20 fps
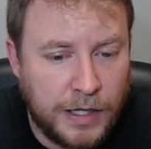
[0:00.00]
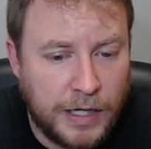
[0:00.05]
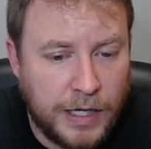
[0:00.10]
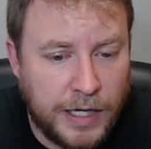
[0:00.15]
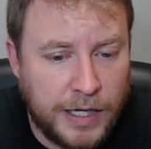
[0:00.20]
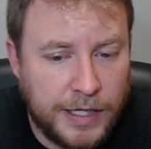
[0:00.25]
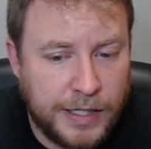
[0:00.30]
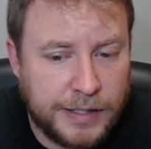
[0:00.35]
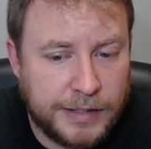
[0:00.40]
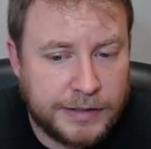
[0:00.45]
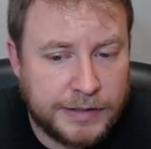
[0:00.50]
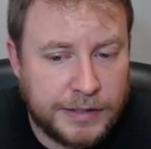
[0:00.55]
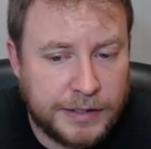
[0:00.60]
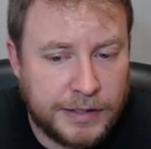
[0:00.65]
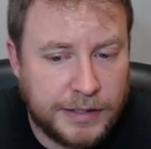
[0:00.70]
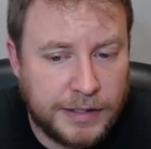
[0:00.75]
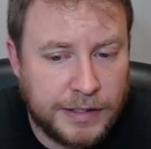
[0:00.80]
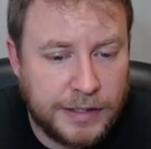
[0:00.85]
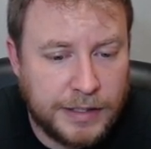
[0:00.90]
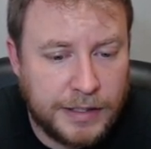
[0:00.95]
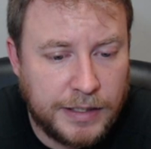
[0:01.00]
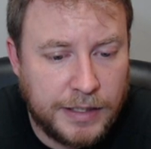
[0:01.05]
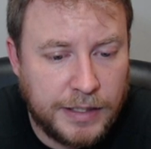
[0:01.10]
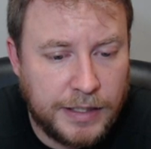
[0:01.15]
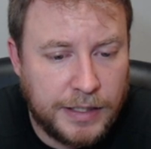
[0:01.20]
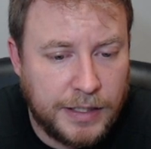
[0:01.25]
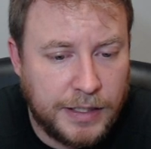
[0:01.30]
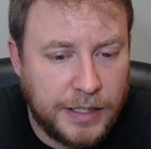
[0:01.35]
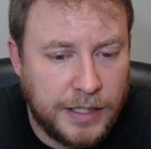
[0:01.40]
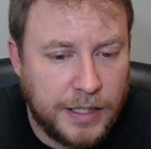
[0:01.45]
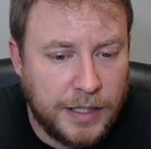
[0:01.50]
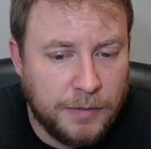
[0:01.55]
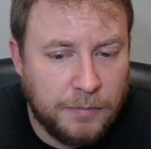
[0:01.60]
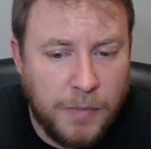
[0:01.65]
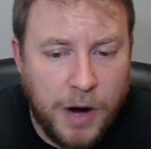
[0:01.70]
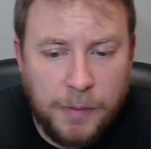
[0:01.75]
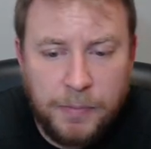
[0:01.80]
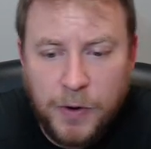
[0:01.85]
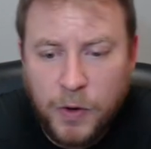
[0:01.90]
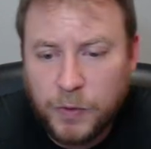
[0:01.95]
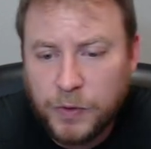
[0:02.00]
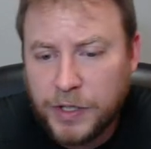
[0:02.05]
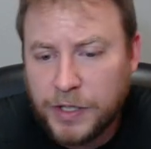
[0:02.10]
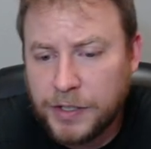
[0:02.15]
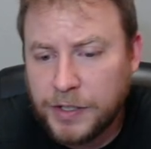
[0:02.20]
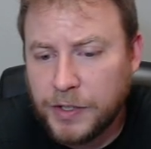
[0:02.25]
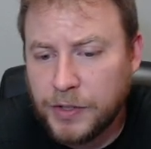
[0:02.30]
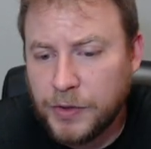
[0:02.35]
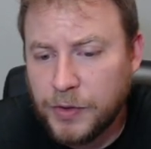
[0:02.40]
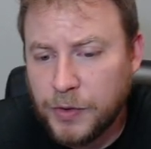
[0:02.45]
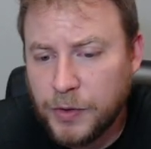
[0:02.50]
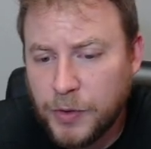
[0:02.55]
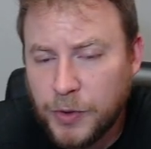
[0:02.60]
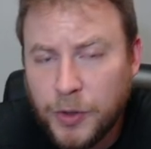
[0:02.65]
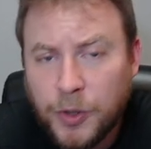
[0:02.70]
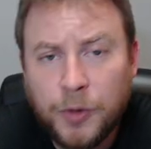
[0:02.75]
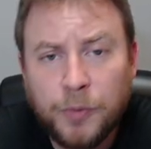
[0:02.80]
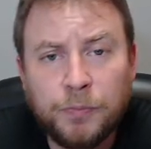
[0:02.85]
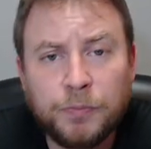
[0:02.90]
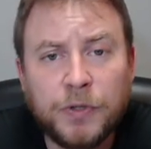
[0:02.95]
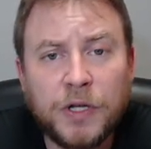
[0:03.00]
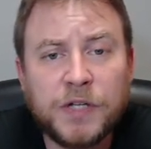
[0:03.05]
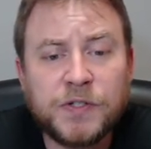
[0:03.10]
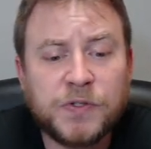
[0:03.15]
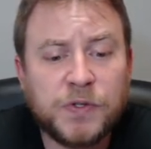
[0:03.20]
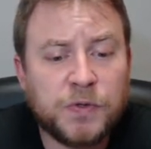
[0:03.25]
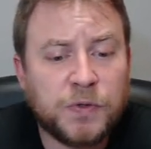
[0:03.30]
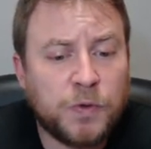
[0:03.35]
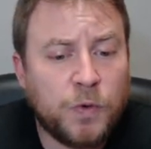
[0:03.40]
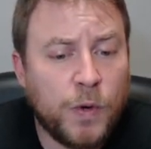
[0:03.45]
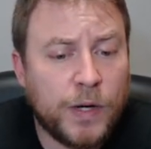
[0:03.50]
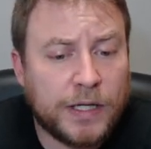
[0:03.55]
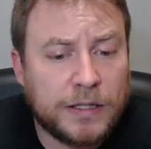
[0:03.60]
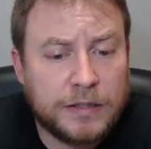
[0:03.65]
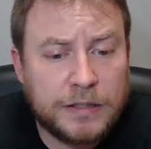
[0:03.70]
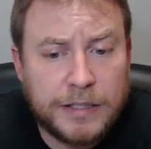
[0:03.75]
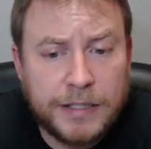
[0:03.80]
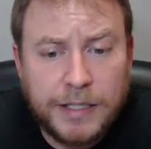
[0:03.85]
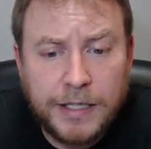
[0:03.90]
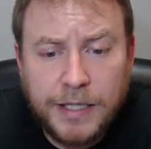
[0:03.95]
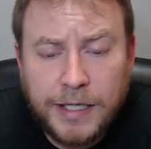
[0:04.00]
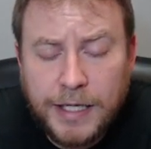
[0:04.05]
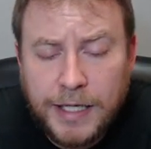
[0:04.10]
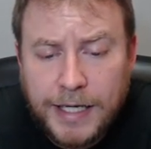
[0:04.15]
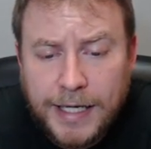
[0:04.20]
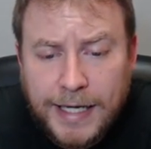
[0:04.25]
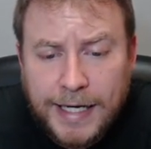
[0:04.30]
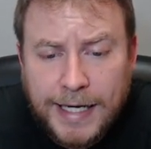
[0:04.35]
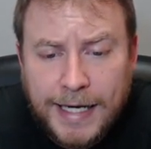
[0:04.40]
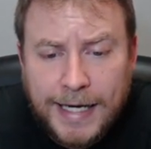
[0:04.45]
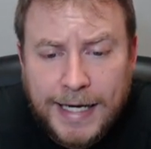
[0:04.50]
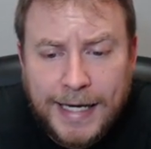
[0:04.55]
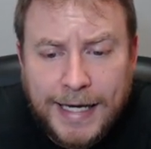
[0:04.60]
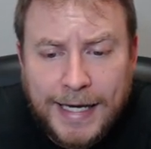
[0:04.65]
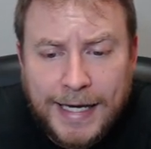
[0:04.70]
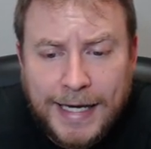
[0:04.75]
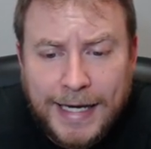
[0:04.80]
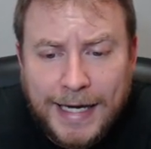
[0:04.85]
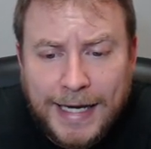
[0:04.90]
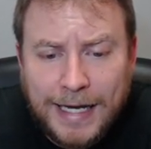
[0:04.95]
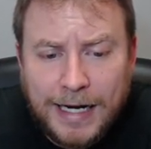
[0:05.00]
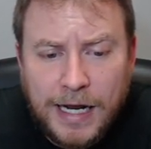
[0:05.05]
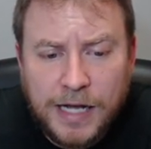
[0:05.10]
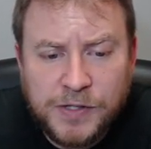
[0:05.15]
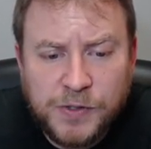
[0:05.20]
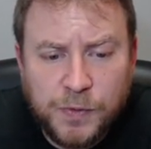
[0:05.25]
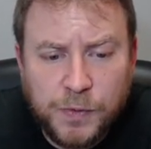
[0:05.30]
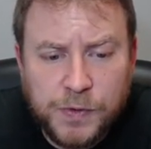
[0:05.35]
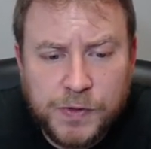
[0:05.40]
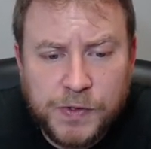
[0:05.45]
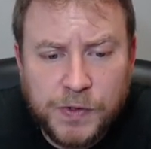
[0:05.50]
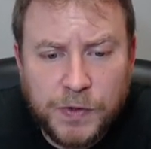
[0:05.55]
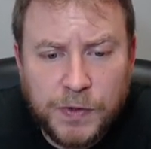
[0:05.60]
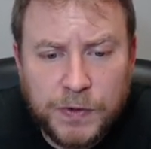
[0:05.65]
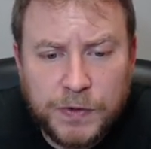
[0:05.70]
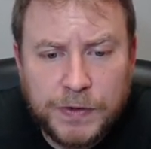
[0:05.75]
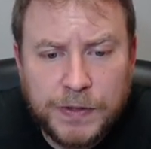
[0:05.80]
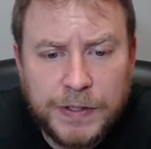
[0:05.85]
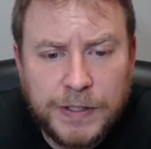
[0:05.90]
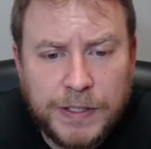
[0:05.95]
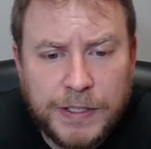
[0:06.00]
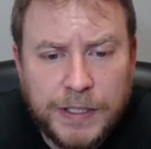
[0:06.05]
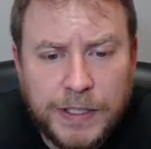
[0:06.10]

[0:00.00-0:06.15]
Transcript: And my opponent played too quickly and as a result,